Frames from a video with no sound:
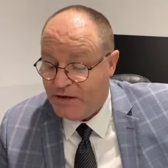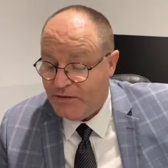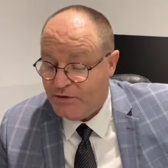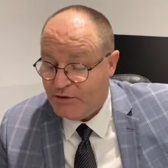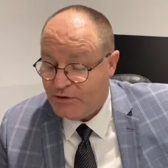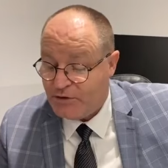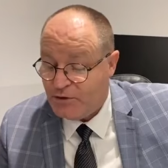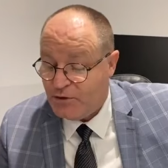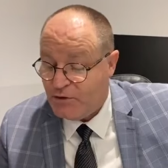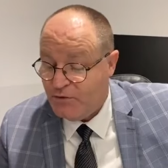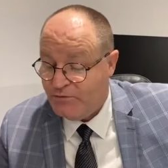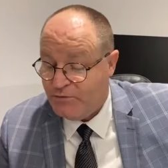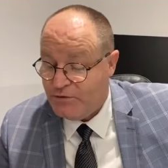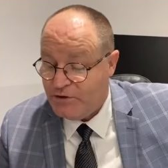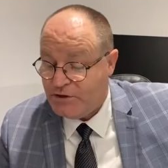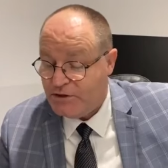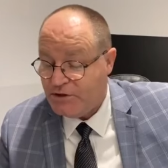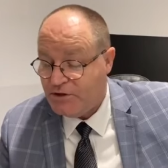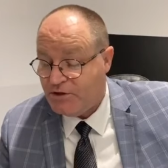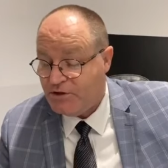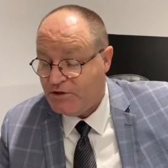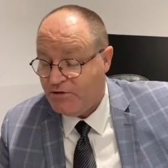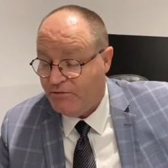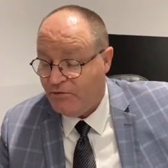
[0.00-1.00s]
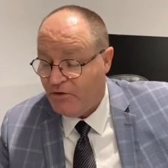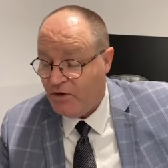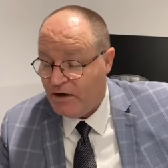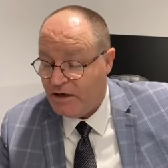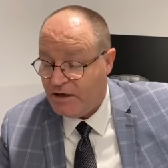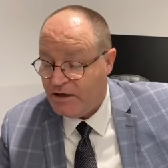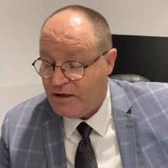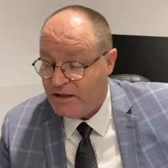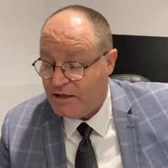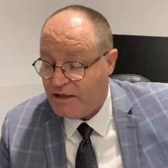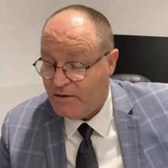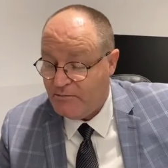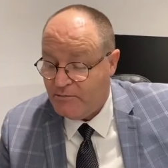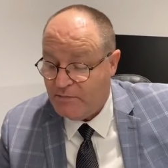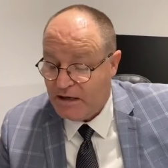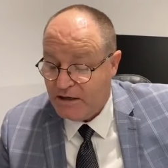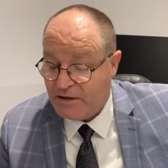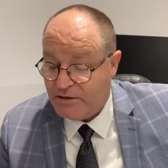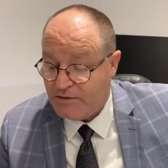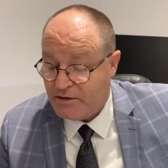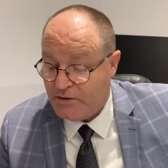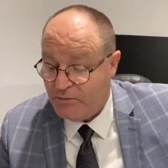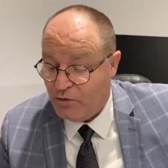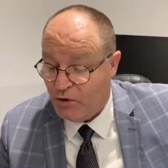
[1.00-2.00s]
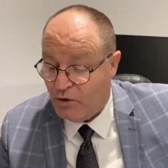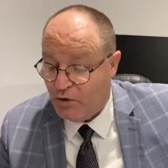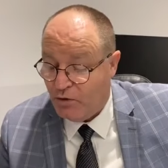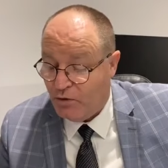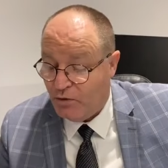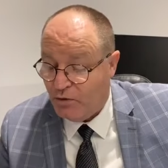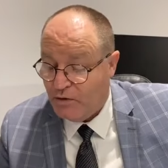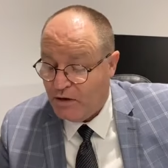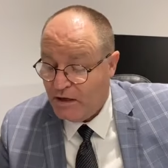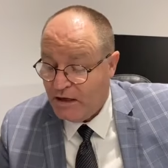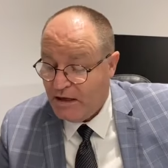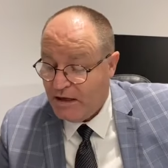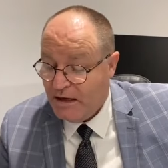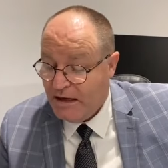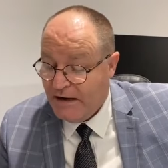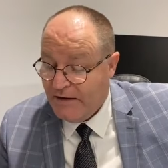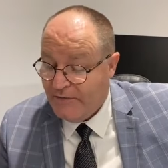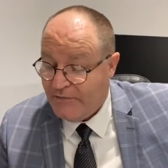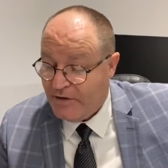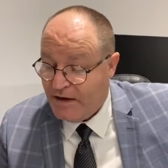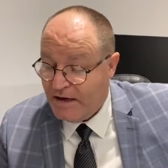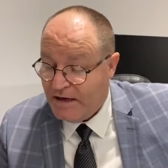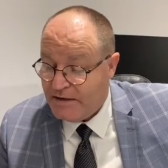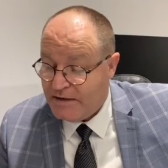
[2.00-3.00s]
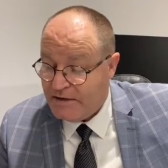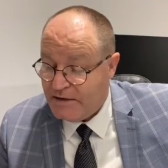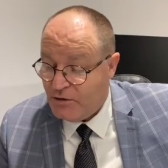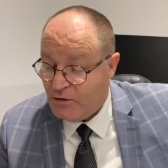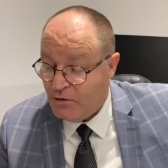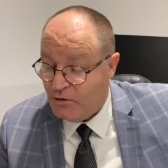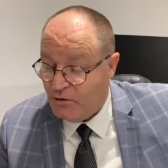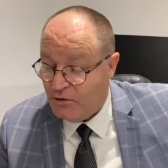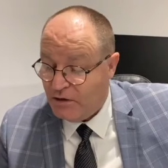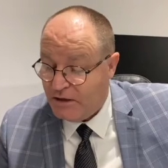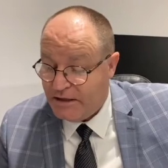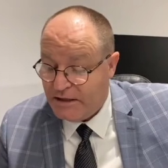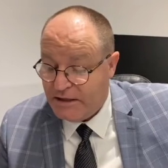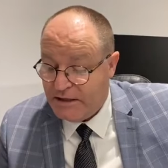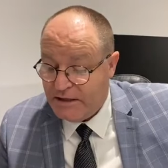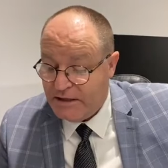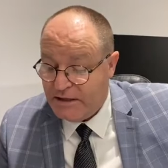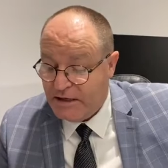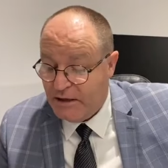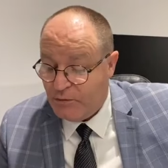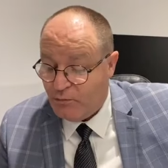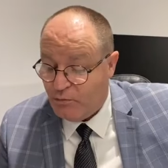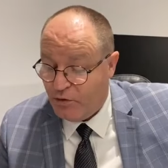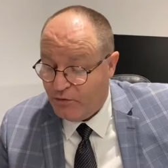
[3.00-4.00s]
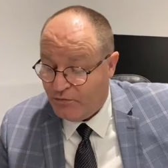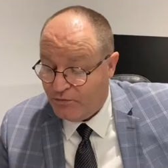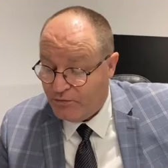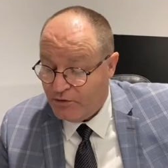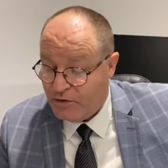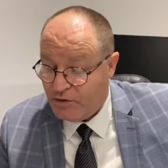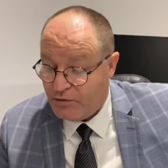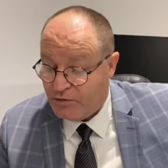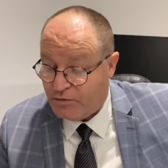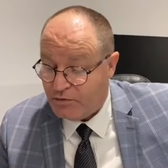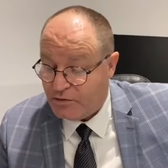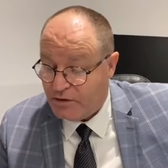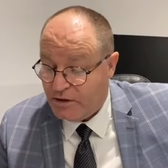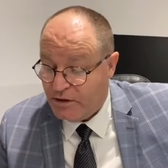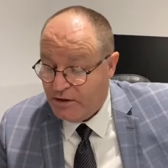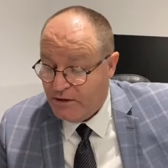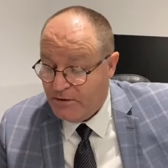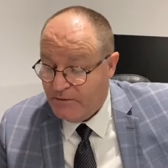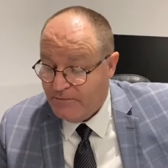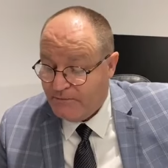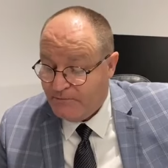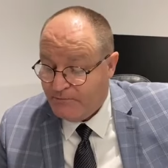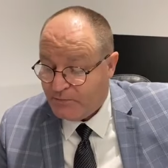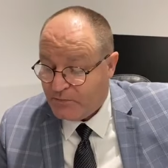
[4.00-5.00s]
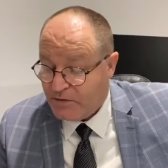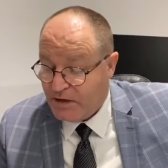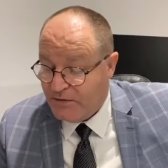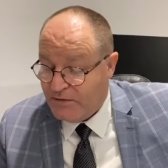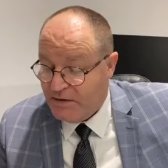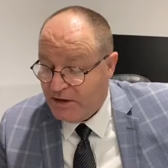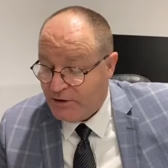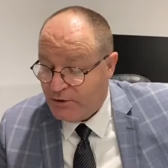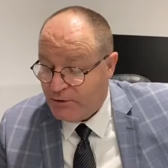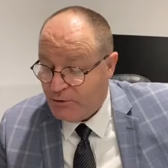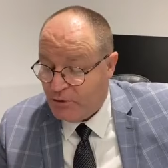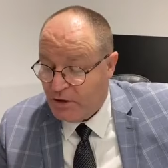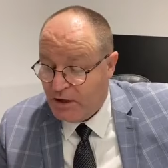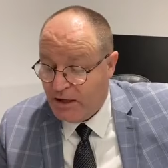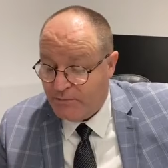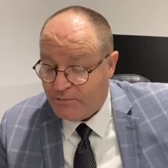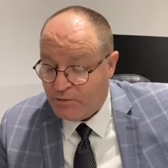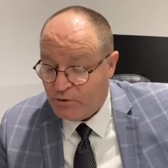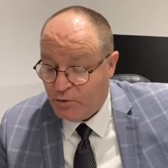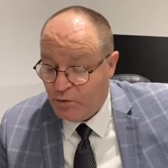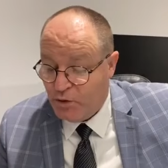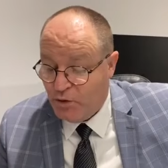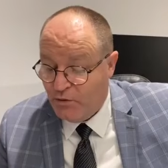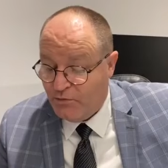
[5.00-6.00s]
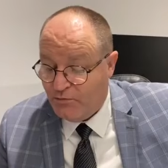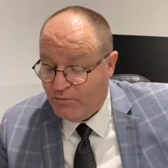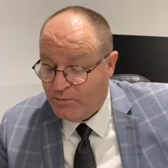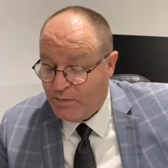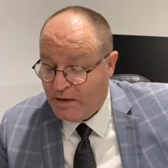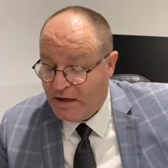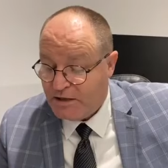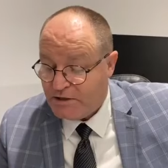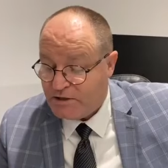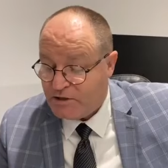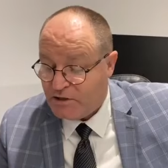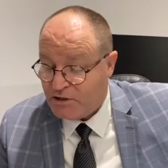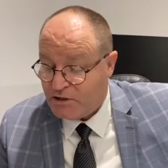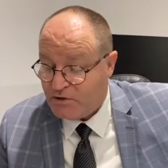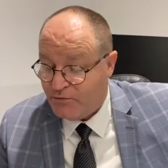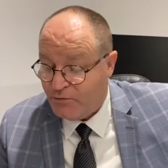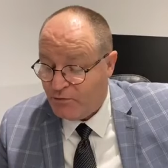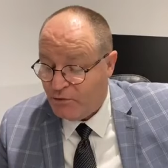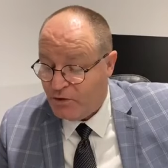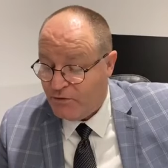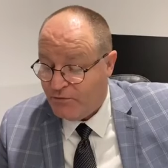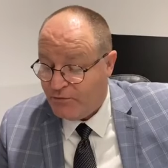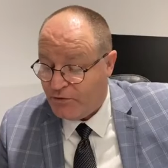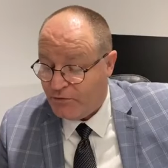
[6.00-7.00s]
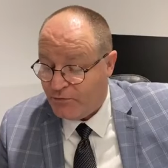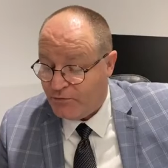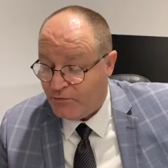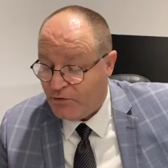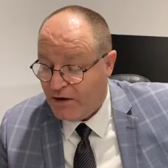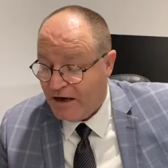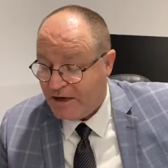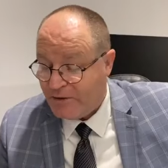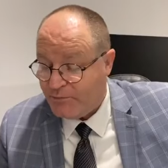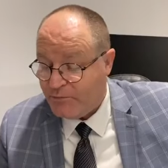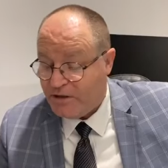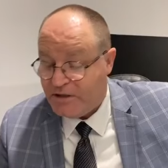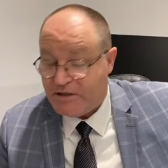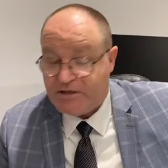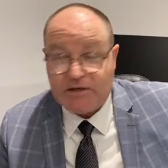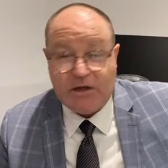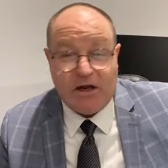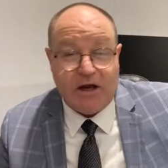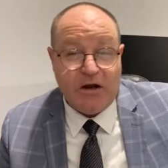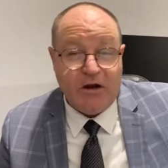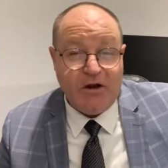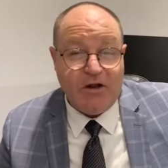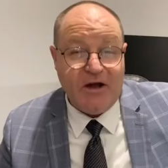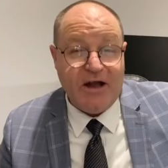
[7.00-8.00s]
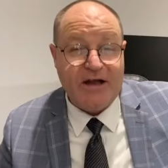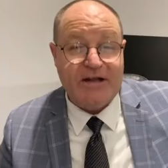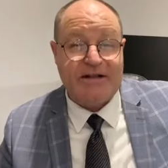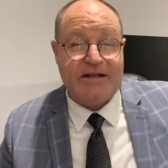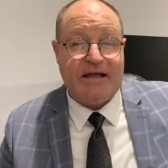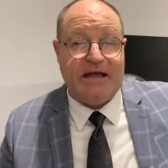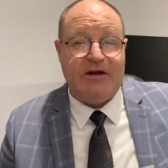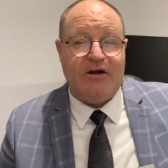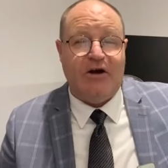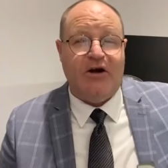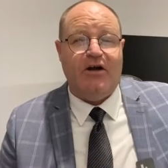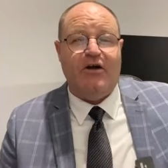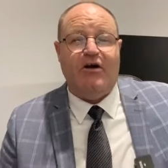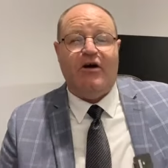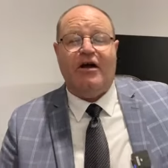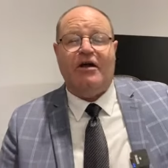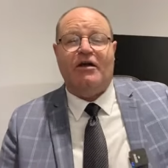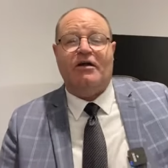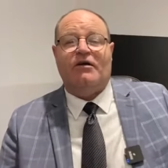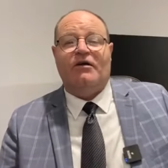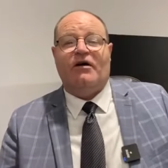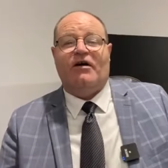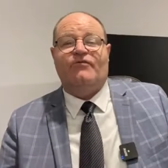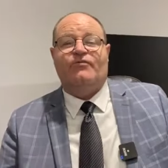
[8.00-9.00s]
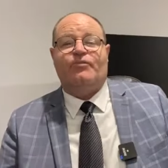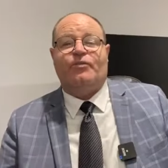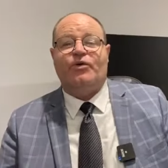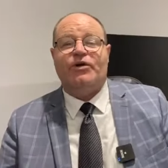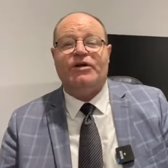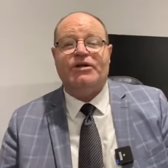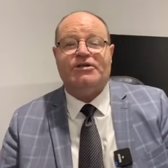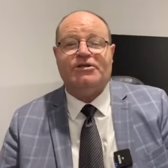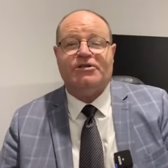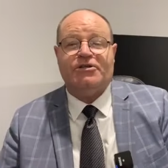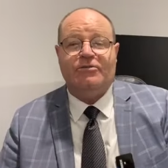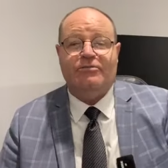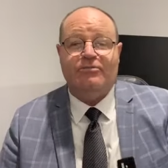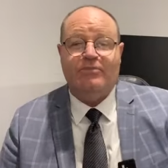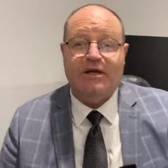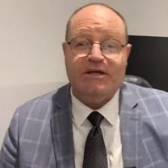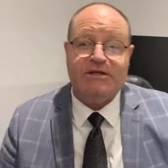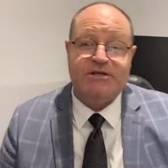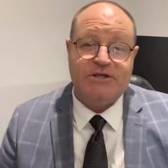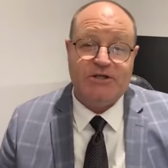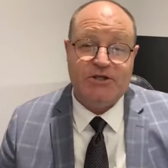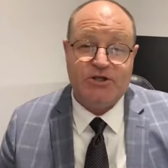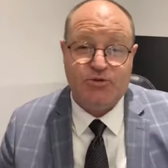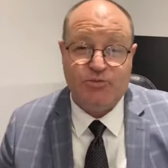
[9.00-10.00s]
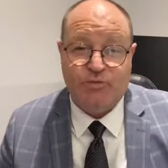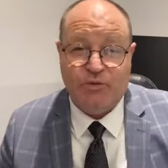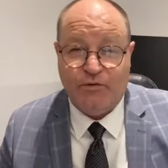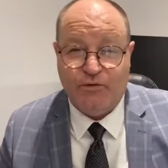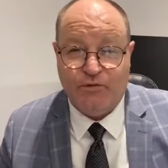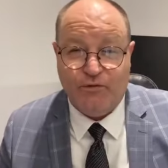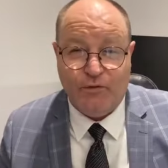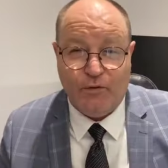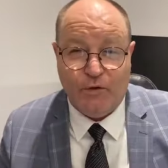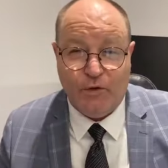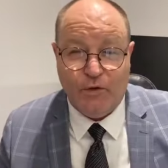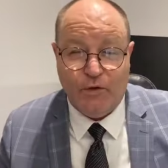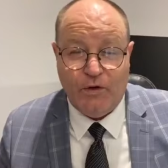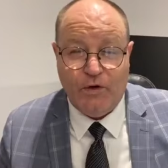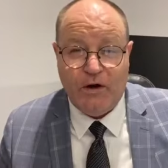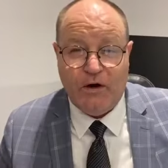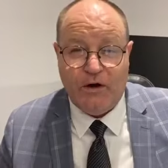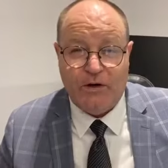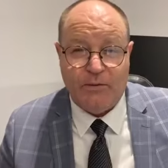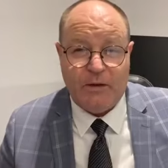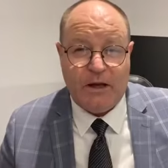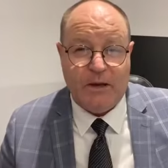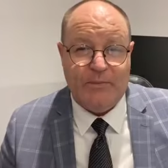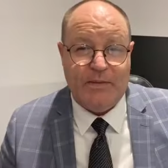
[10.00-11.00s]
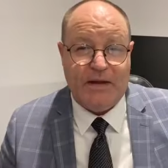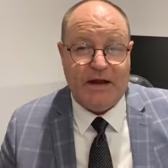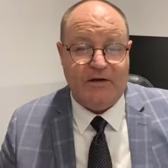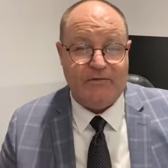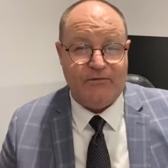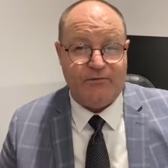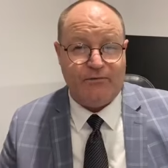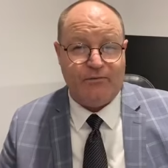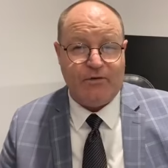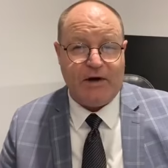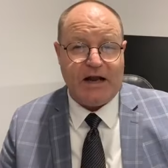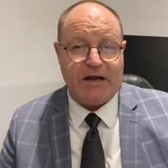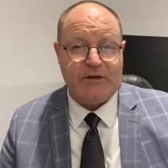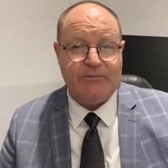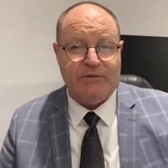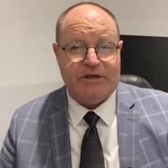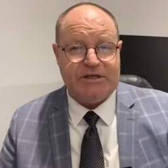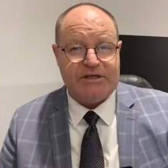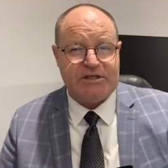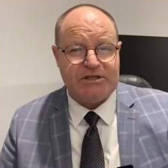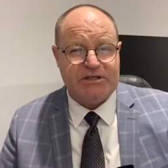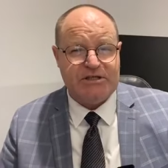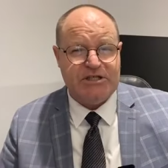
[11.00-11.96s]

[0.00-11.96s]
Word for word: And the two fishes divided he among them all. And they did all eat and were filled. And they took up 12 baskets full of the fragments. I like that. I, I, I've preached a message before about fragments.